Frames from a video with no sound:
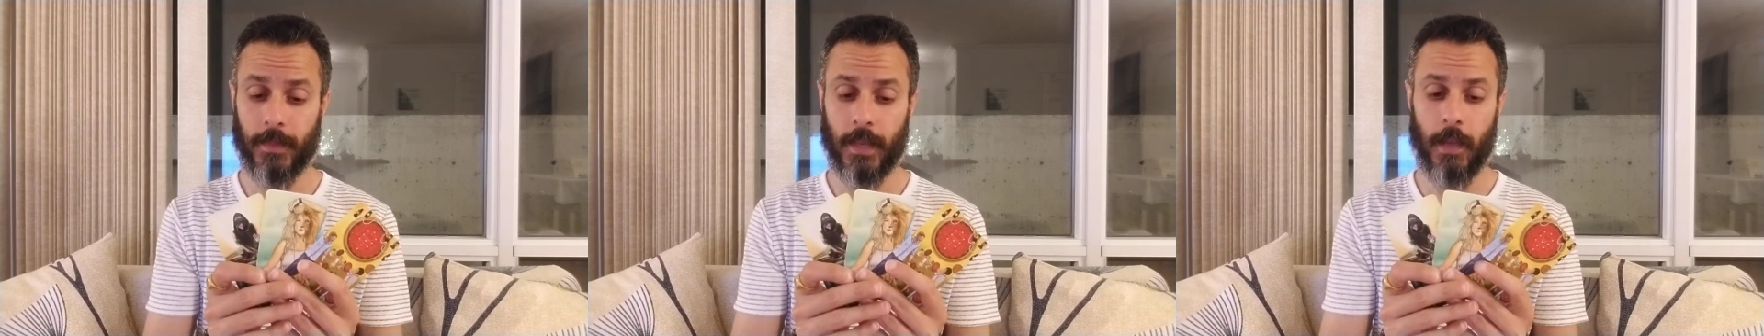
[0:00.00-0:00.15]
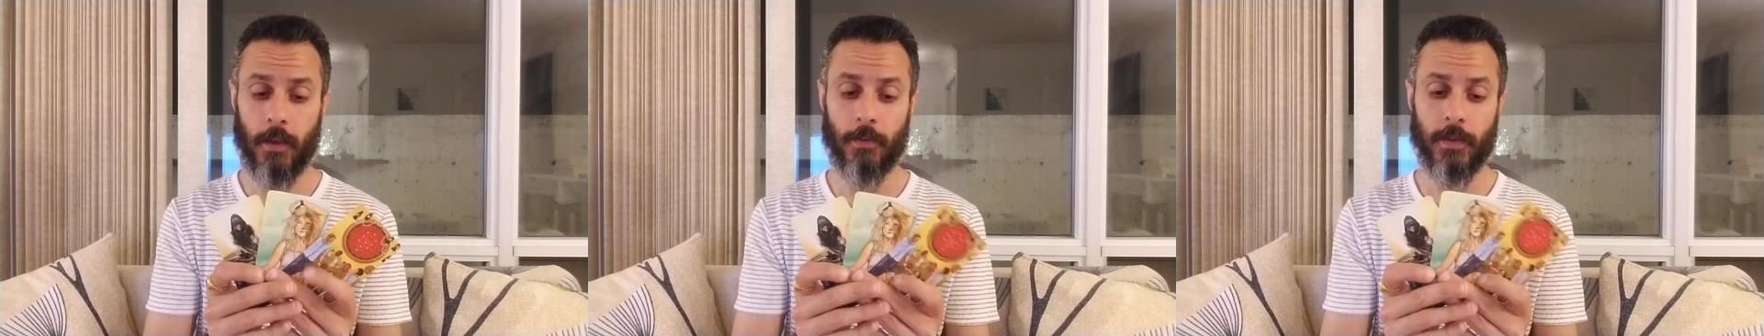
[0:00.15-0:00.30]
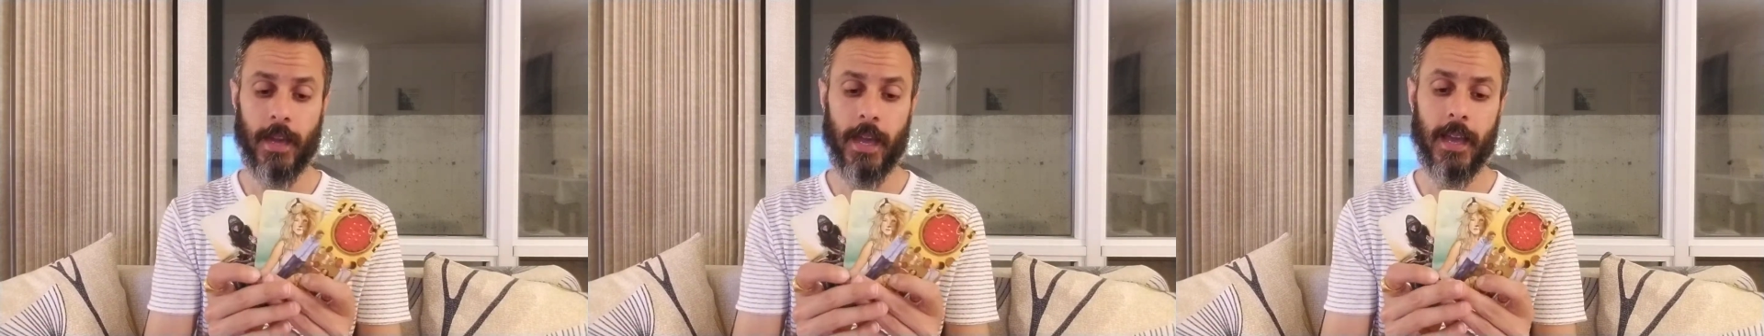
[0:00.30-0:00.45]

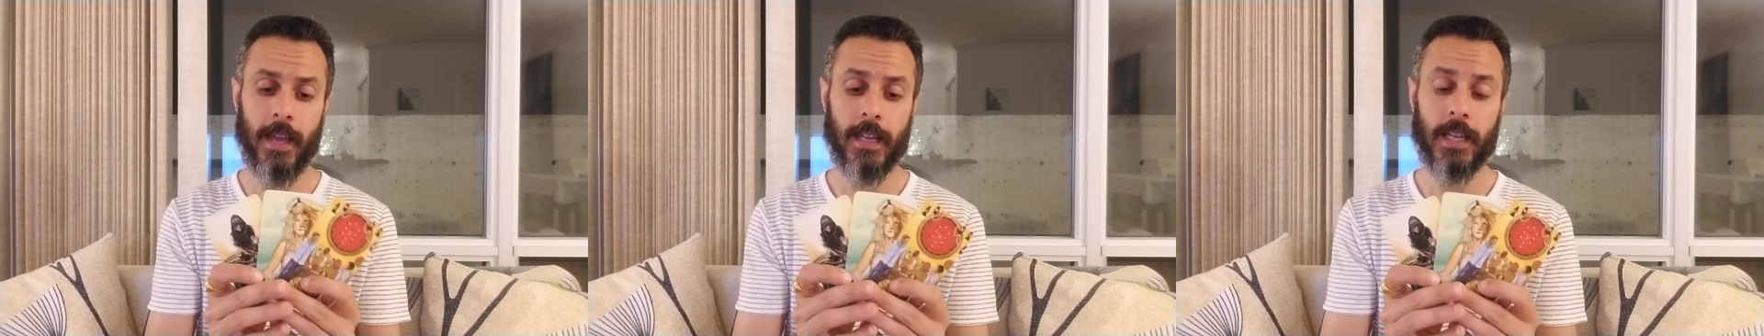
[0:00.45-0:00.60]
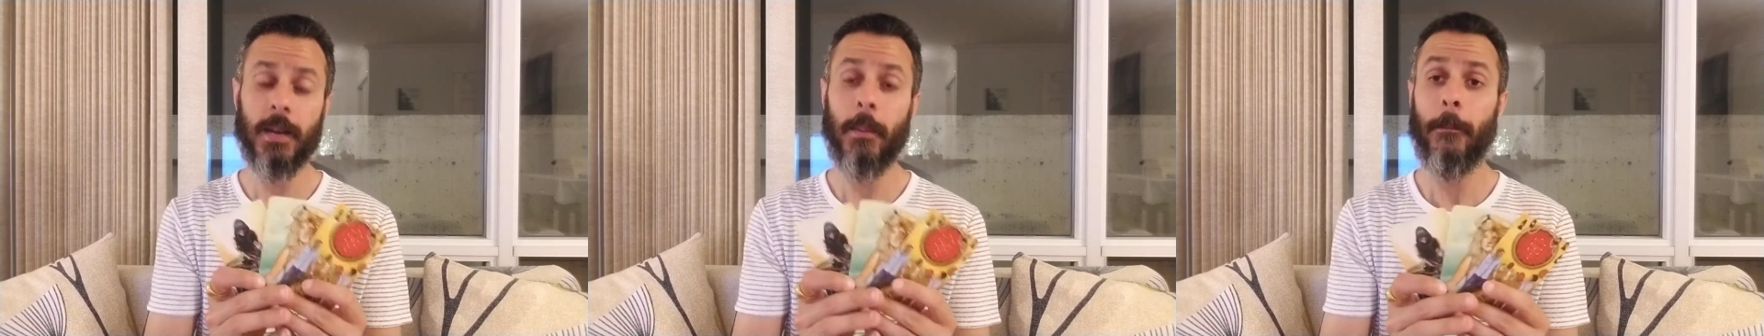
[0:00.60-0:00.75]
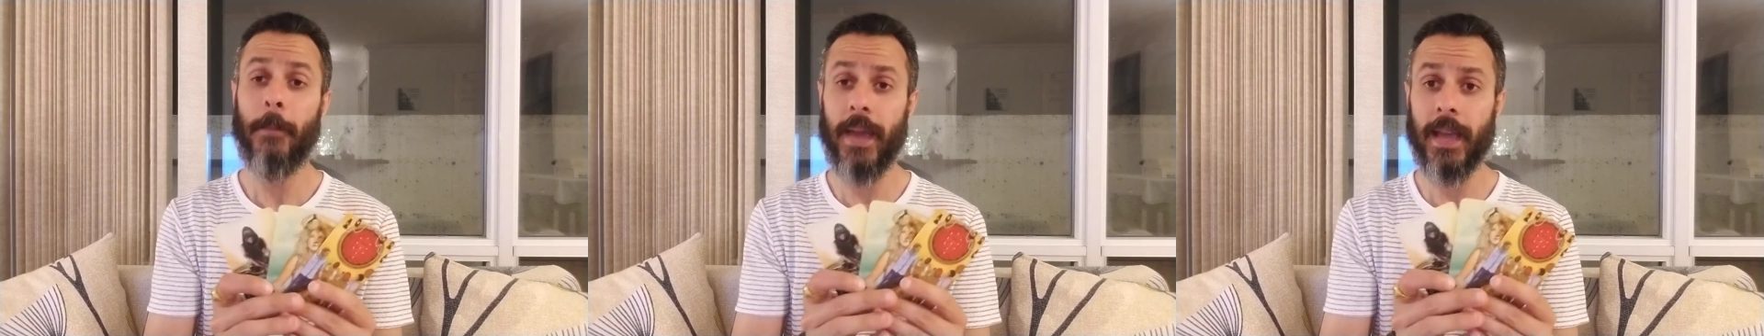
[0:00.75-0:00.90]

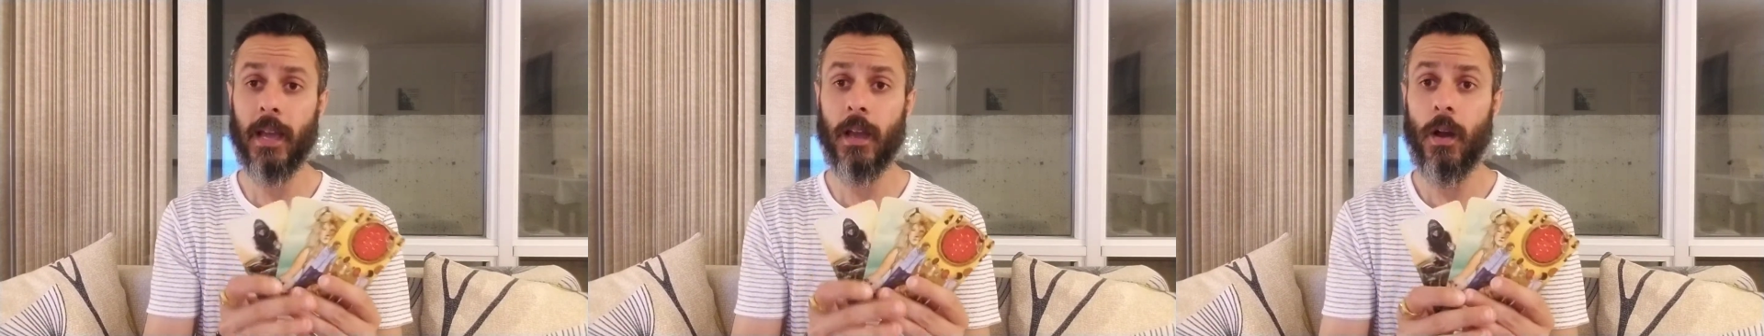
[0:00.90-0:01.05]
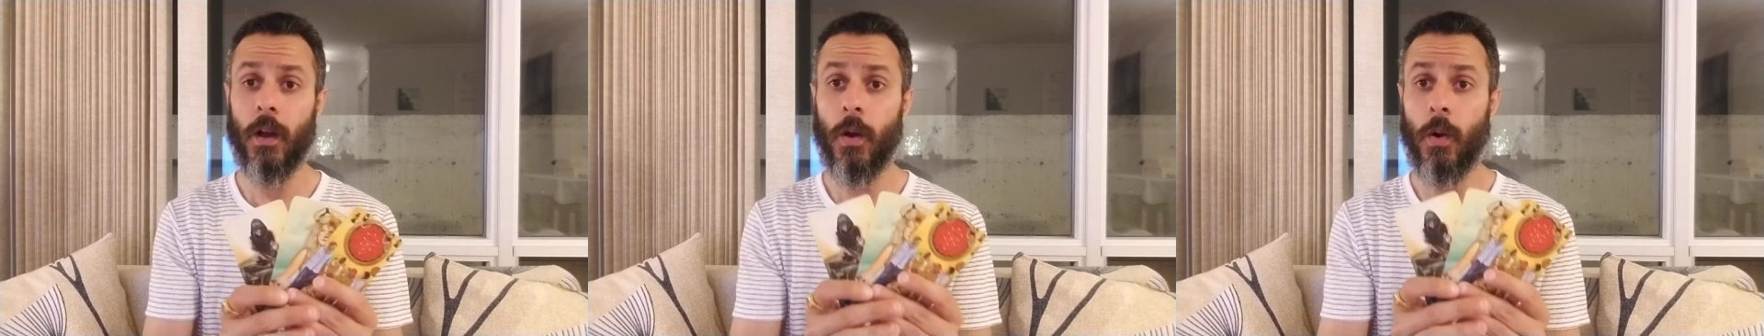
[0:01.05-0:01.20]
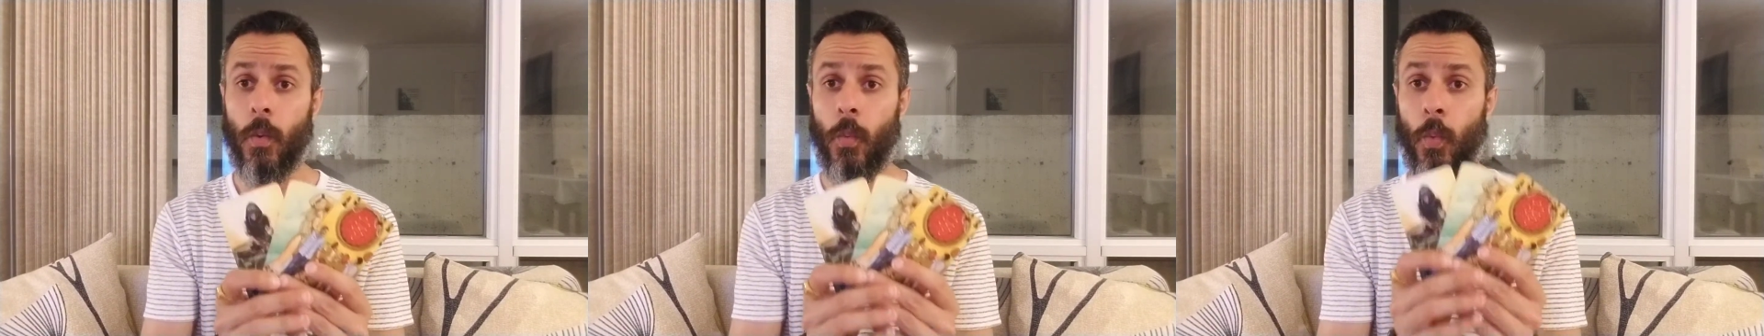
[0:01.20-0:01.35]
Okay? Pick
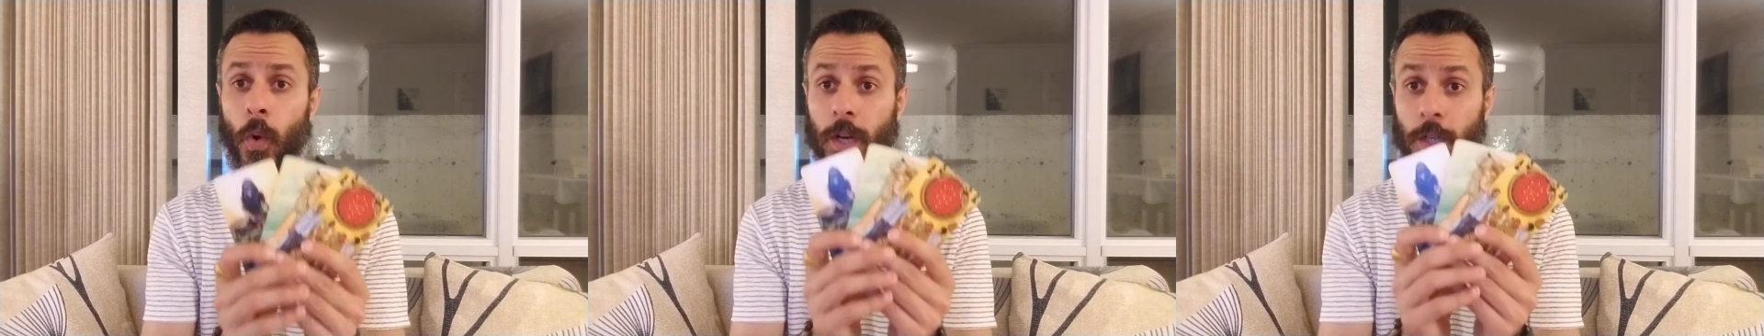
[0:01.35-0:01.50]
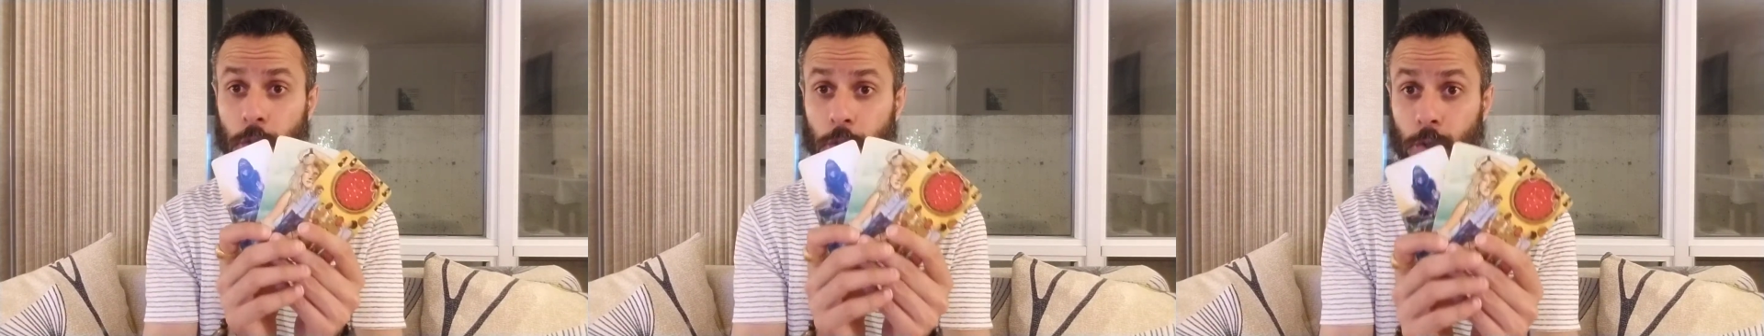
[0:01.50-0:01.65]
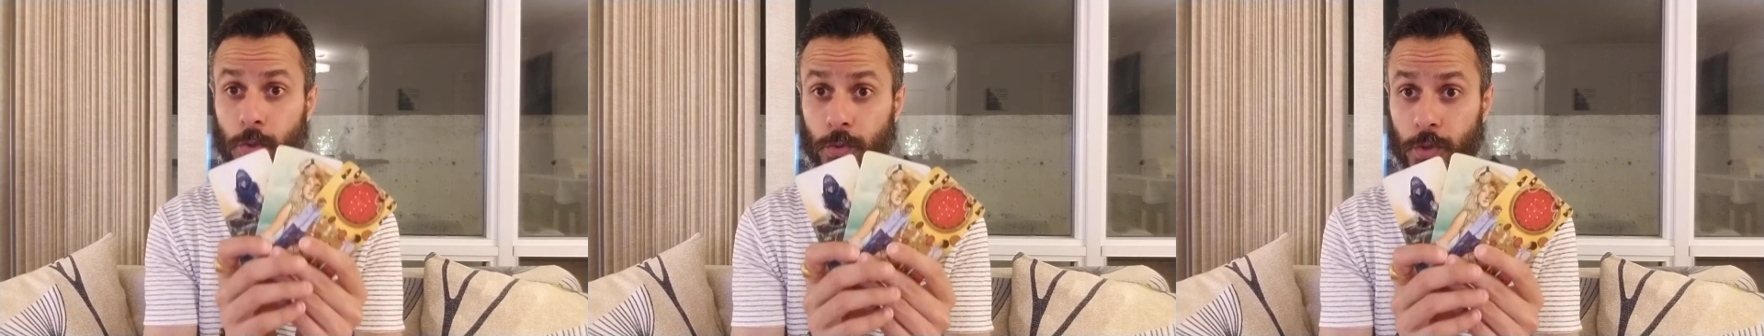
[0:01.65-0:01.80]

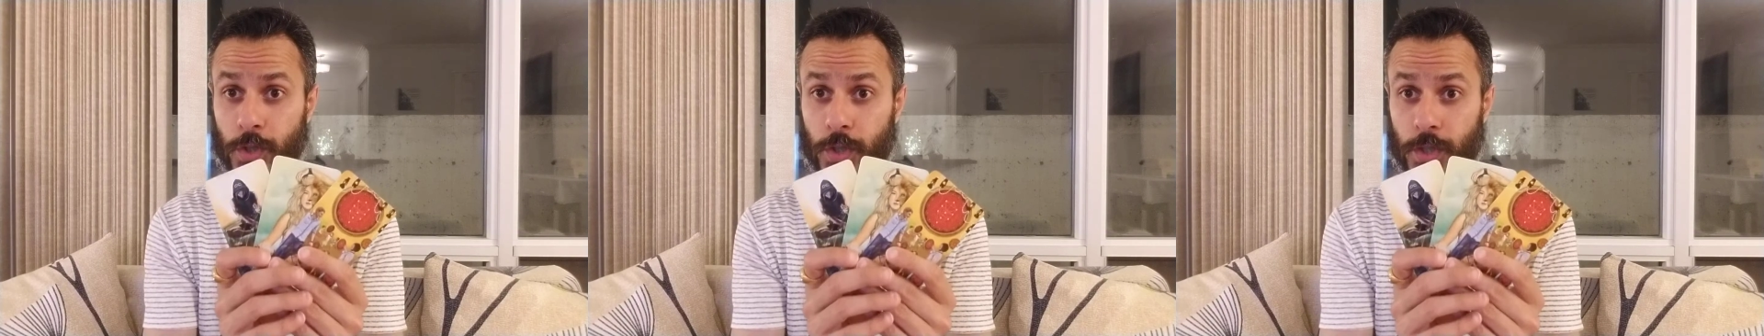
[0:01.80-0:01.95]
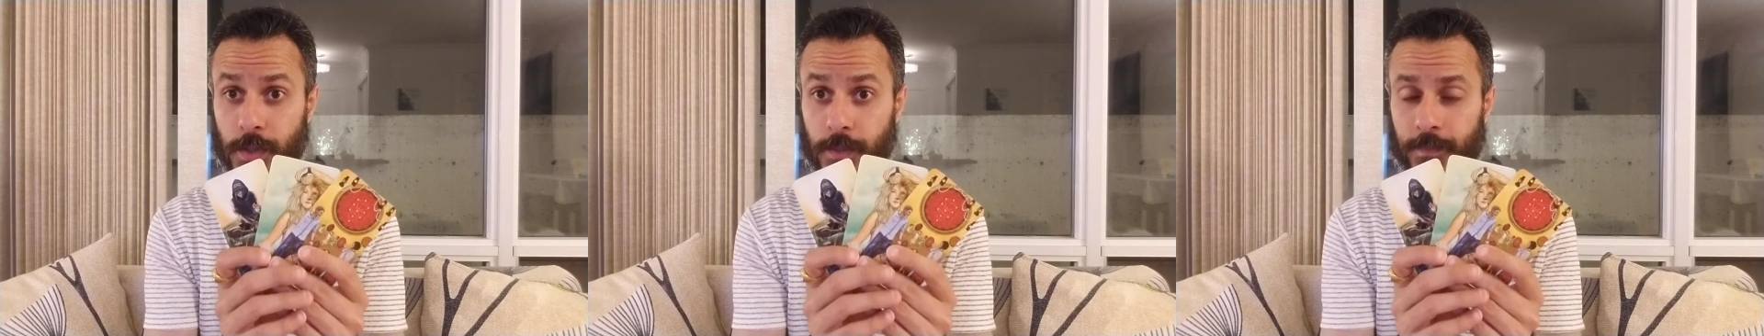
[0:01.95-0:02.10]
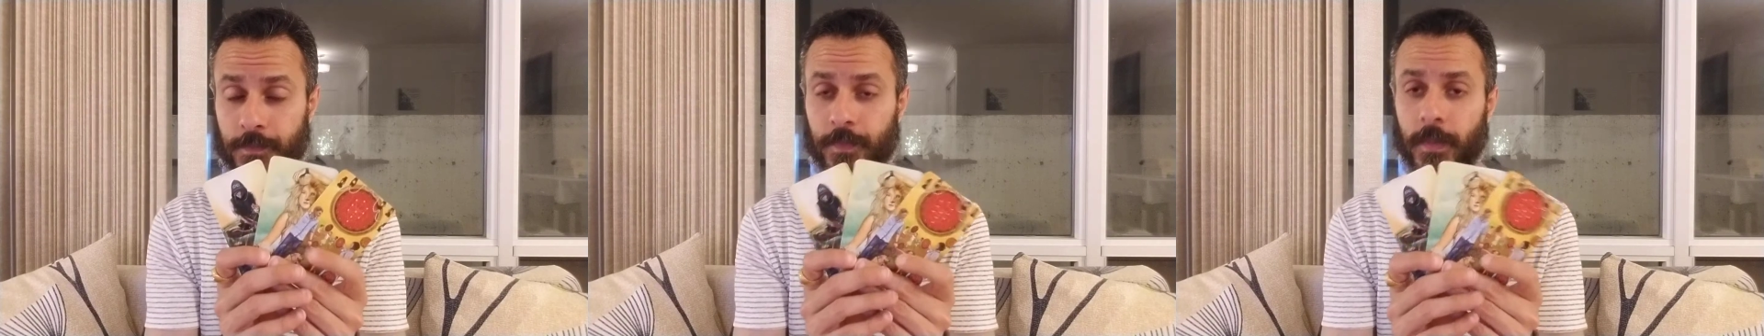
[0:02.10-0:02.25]
what
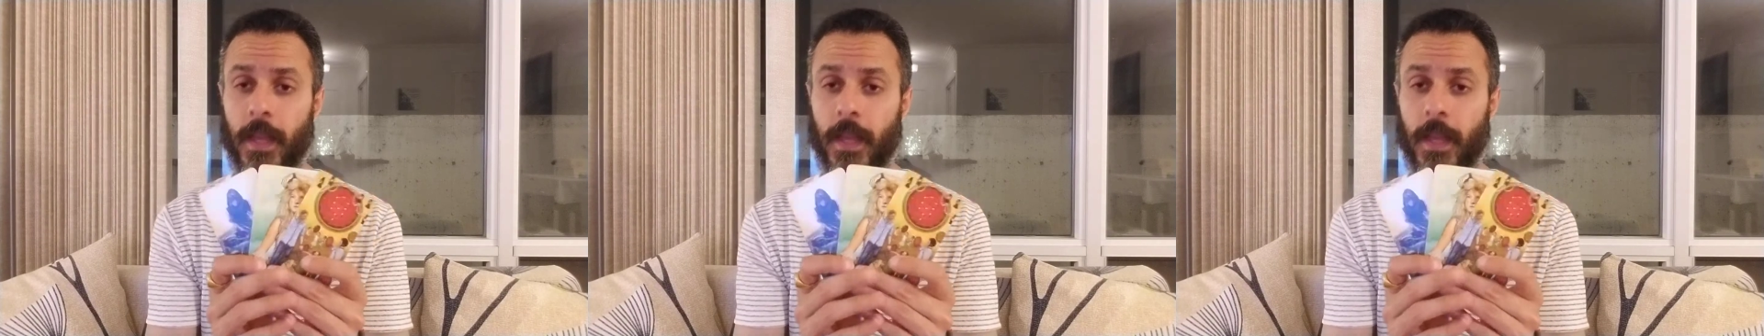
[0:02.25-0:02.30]
suits.